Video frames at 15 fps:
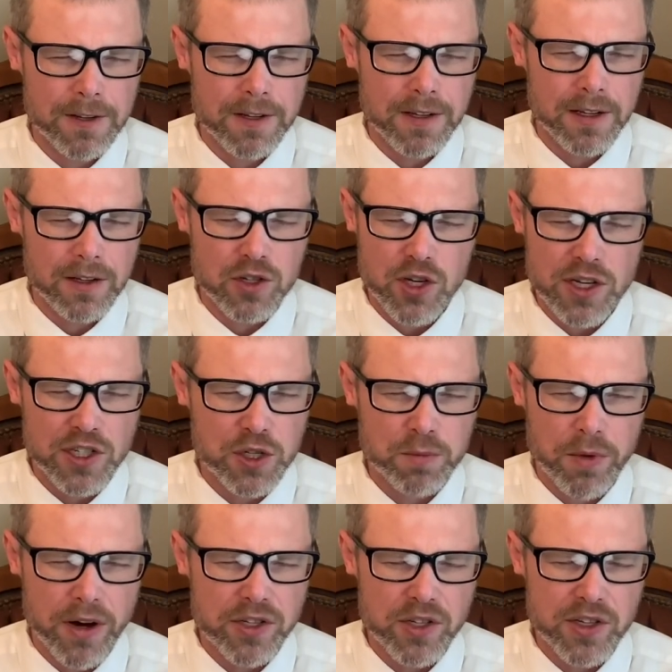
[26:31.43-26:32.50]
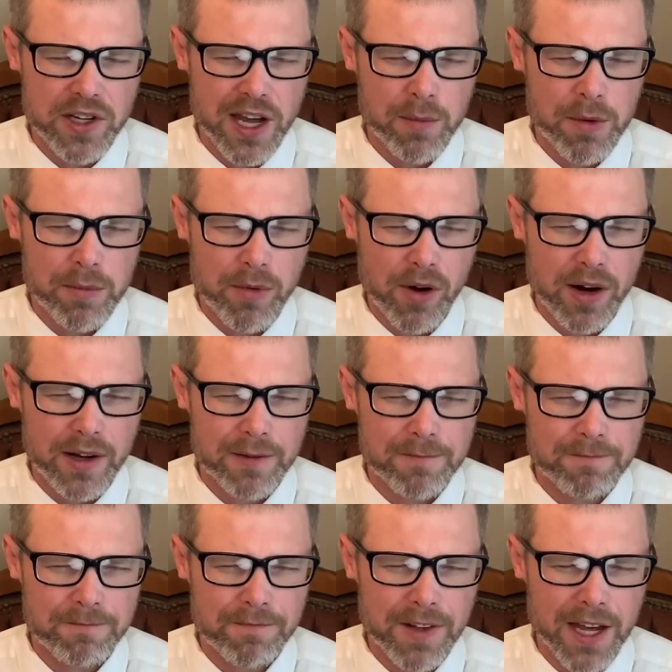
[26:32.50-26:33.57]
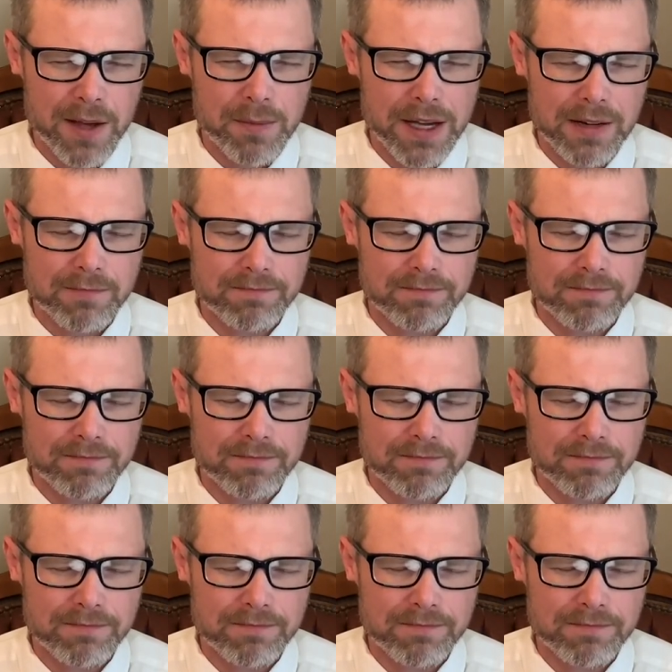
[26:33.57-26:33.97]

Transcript: In Jesus' precious name we pray. Amen.